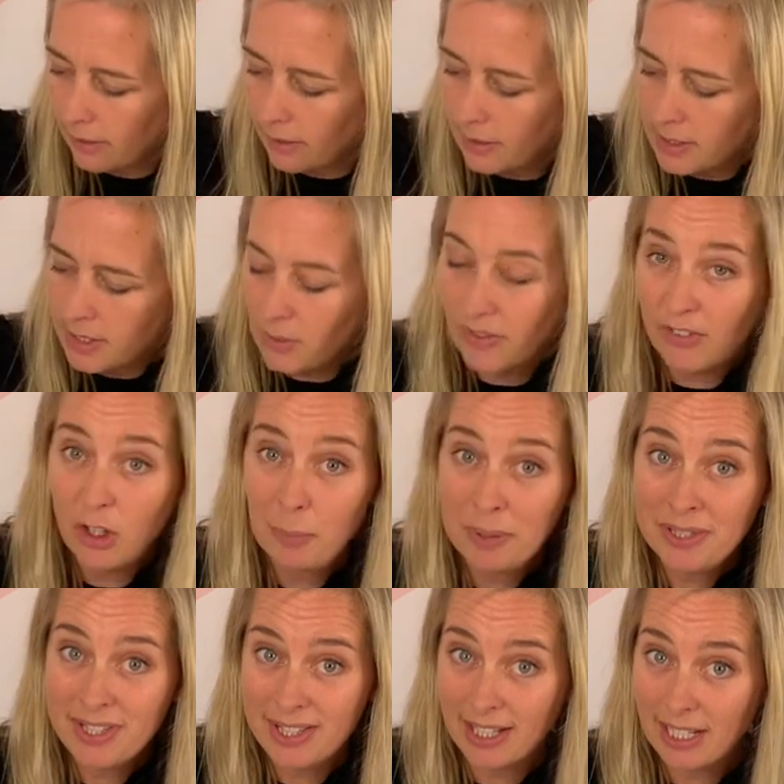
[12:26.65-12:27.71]
So I've
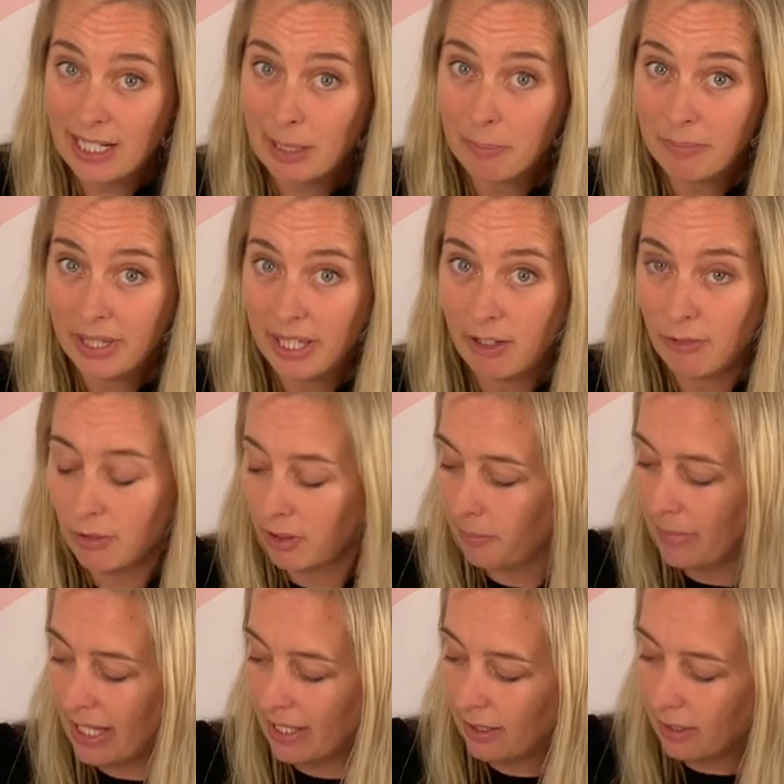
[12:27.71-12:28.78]
opened the clamp here on the
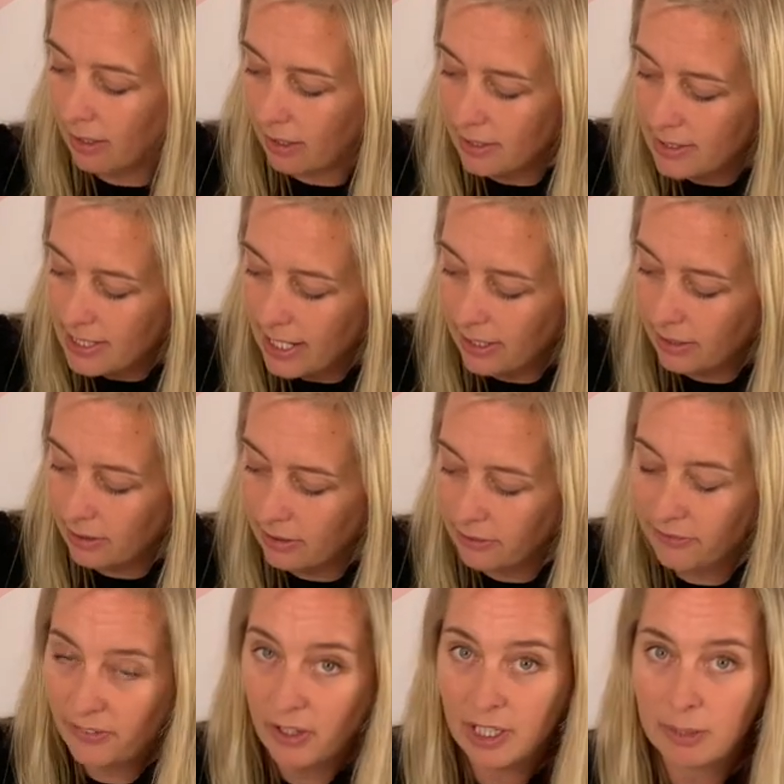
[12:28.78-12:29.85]
Maker and taken the
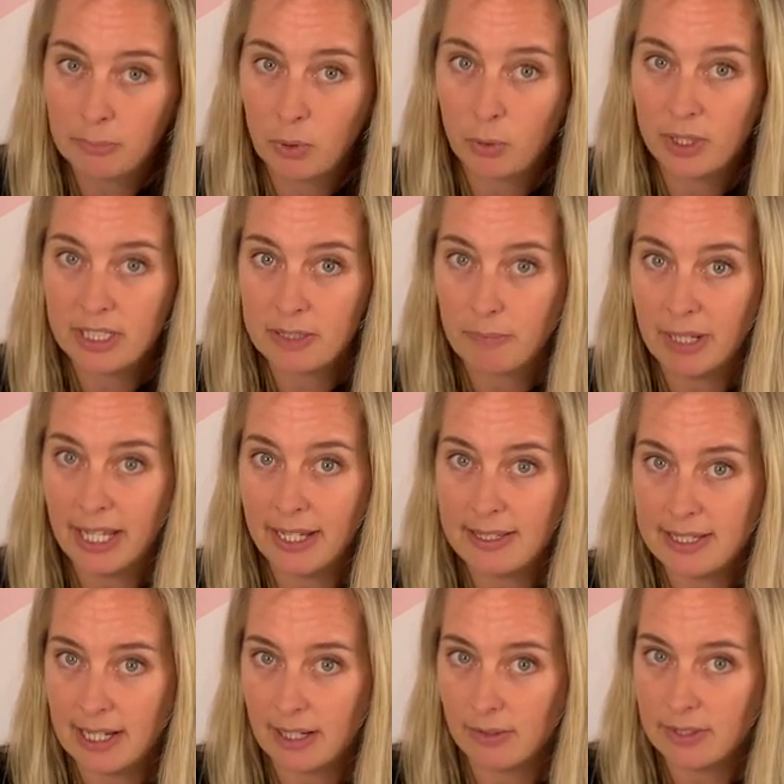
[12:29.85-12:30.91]
fine point blade
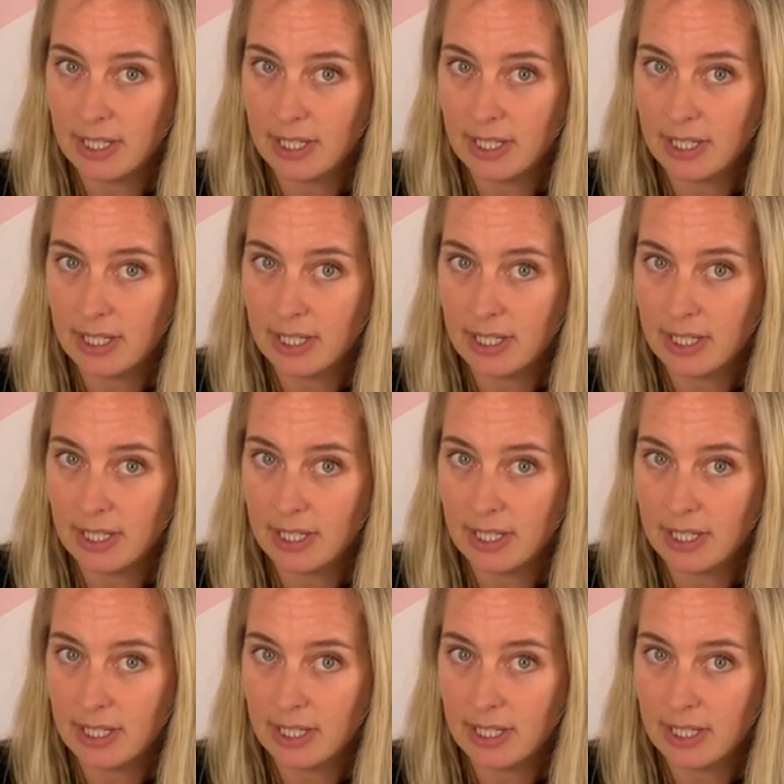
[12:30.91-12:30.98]
out.